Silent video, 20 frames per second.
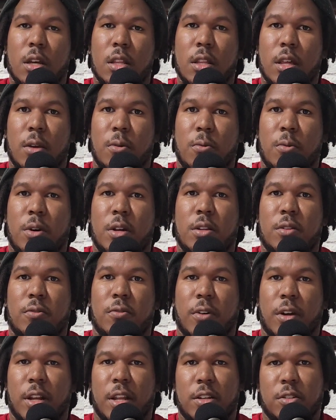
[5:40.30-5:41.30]
They want
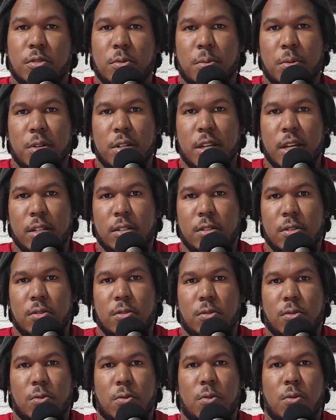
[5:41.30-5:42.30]
financial
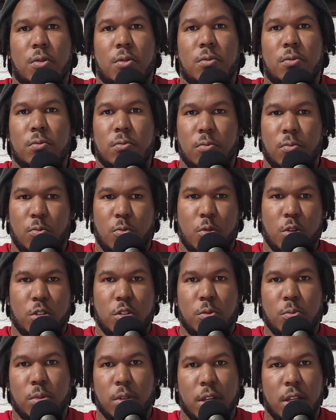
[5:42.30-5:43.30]
projections on
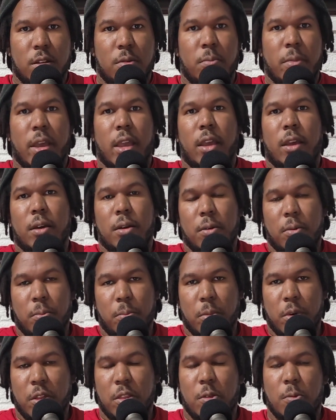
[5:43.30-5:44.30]
what you plan to make
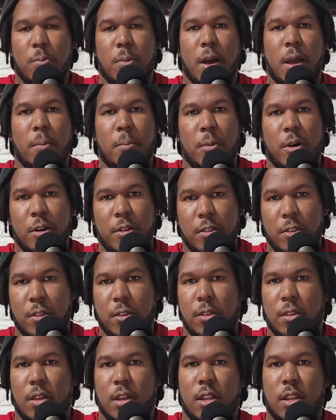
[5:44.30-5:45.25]
month by month,